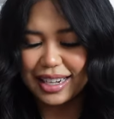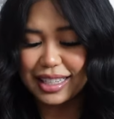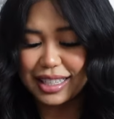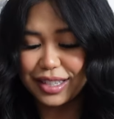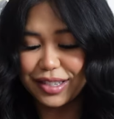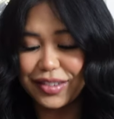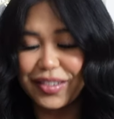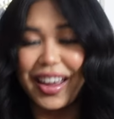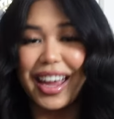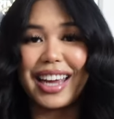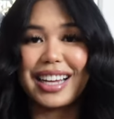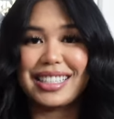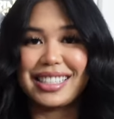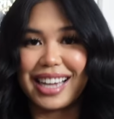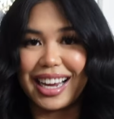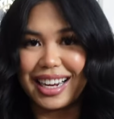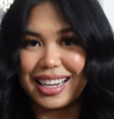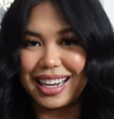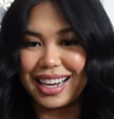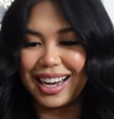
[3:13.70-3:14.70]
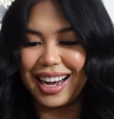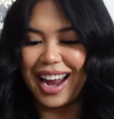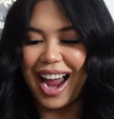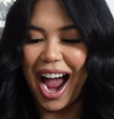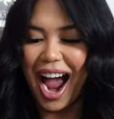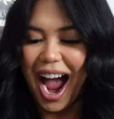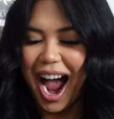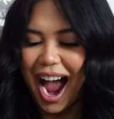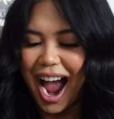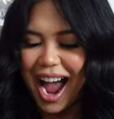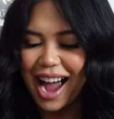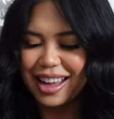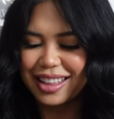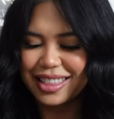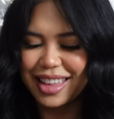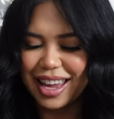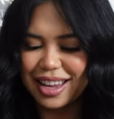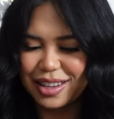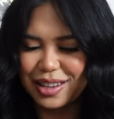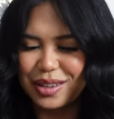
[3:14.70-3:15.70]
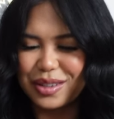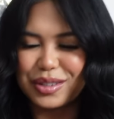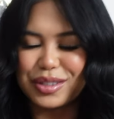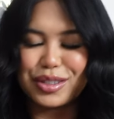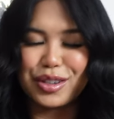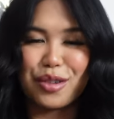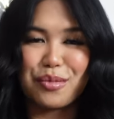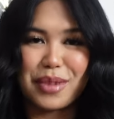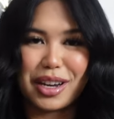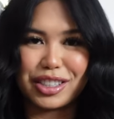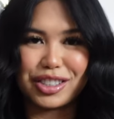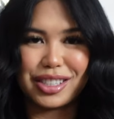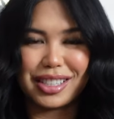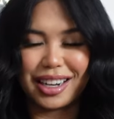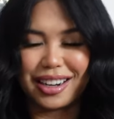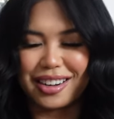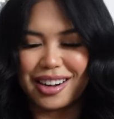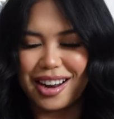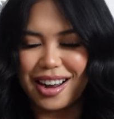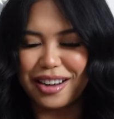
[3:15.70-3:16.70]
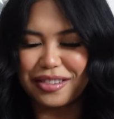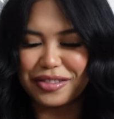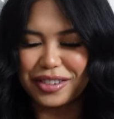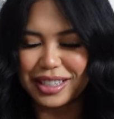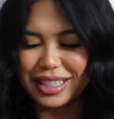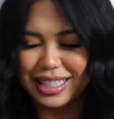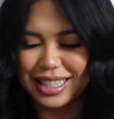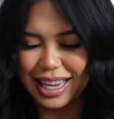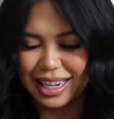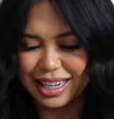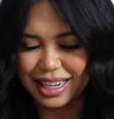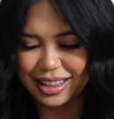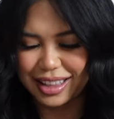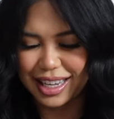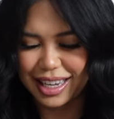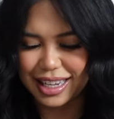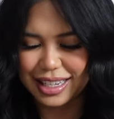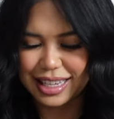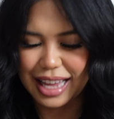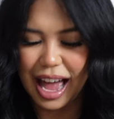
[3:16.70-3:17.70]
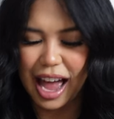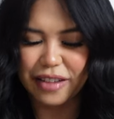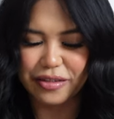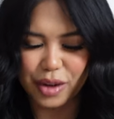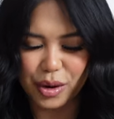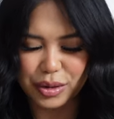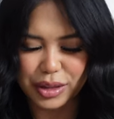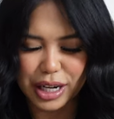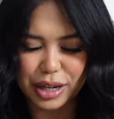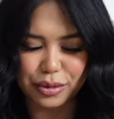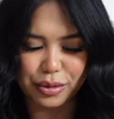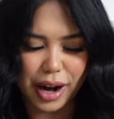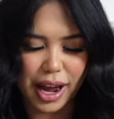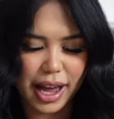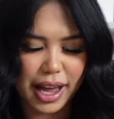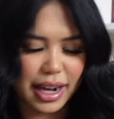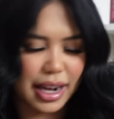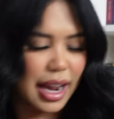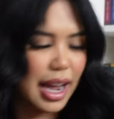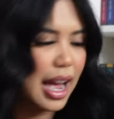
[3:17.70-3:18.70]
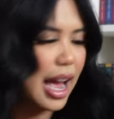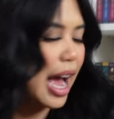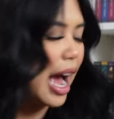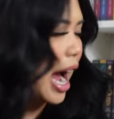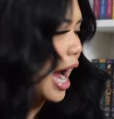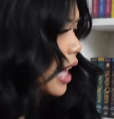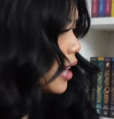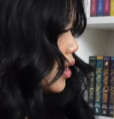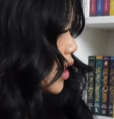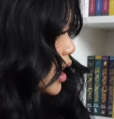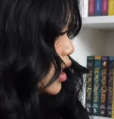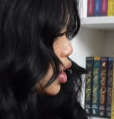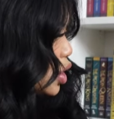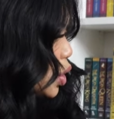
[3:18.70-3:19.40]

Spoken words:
it's fake dating. Thank you so much, Sarah, for sending this. I've only read, I think,